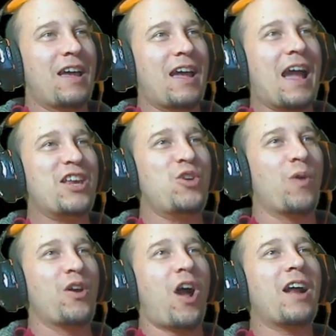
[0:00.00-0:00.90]
and you
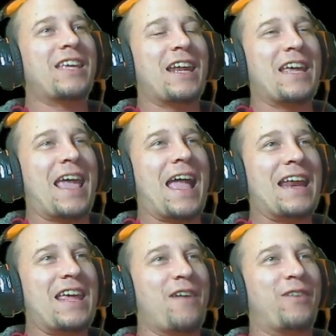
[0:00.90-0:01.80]
were not getting
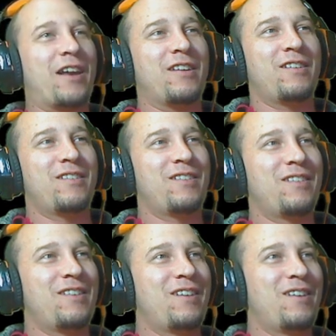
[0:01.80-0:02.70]
any of it,
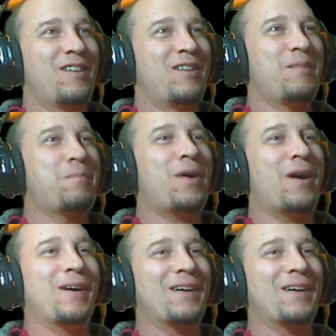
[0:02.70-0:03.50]
punk.